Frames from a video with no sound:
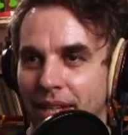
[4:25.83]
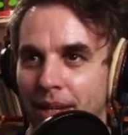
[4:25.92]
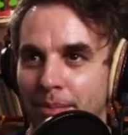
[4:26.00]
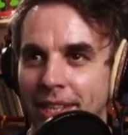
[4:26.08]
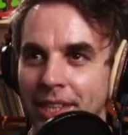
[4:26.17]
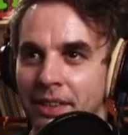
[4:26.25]
But
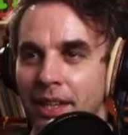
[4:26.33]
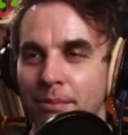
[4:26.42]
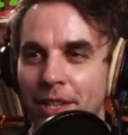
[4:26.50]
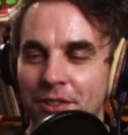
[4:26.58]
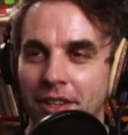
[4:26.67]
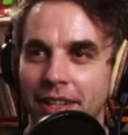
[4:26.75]
yeah, making the
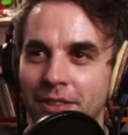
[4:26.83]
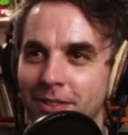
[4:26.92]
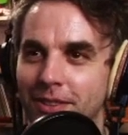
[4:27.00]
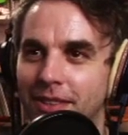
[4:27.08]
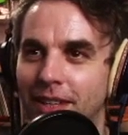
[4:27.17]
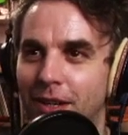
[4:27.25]
empty
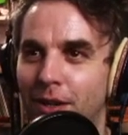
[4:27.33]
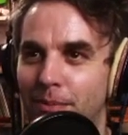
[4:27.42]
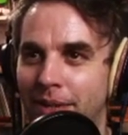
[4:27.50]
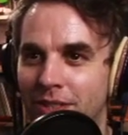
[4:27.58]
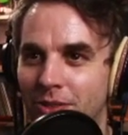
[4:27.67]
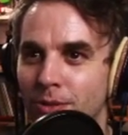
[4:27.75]
triangle, that
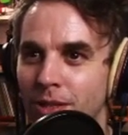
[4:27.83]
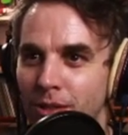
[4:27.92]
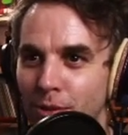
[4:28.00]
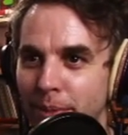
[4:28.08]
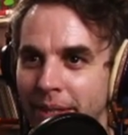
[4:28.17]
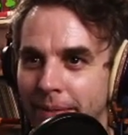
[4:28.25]
hurt my soul a
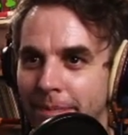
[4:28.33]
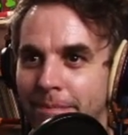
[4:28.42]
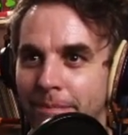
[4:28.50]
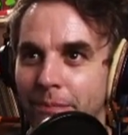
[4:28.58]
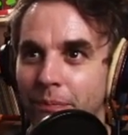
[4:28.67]
little bit.